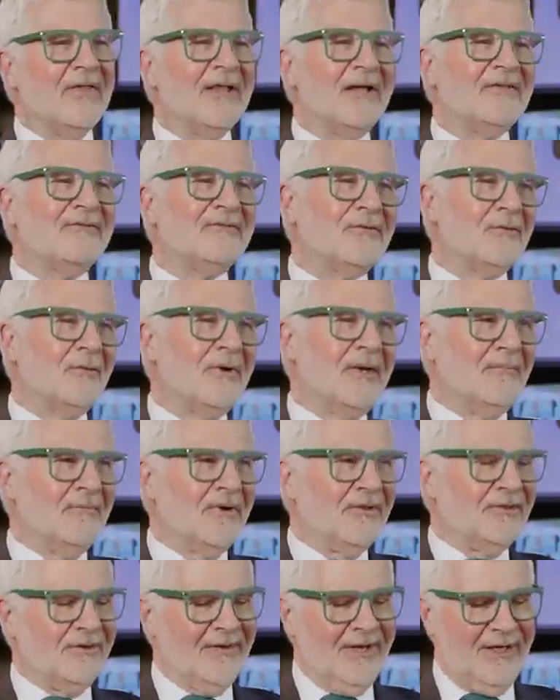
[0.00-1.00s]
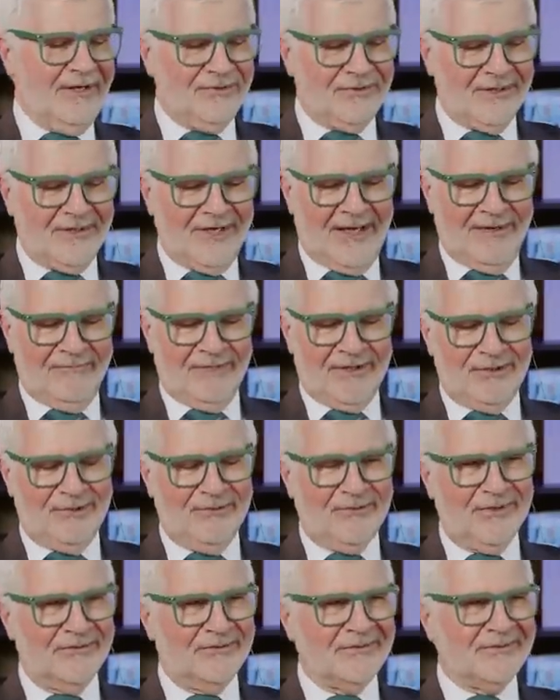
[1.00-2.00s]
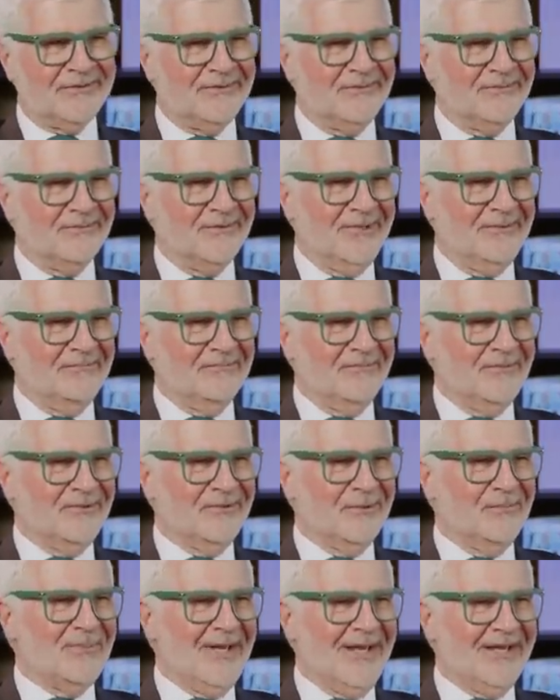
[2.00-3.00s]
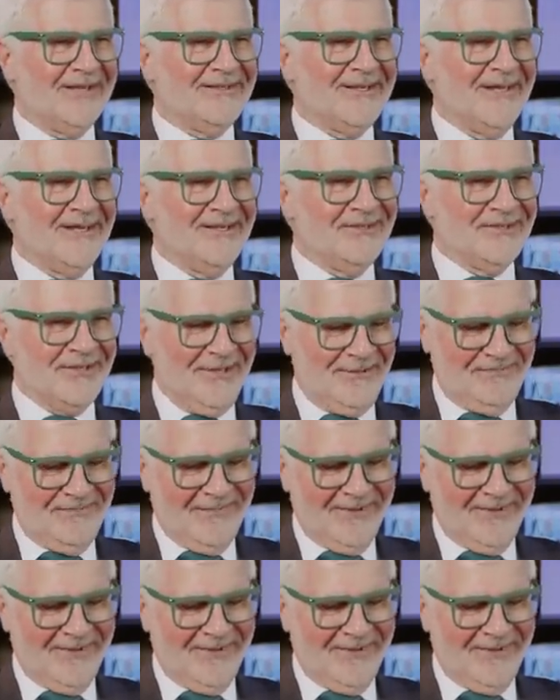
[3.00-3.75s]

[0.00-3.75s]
That's the way Mother Nature gave it to us, and we should pay attention.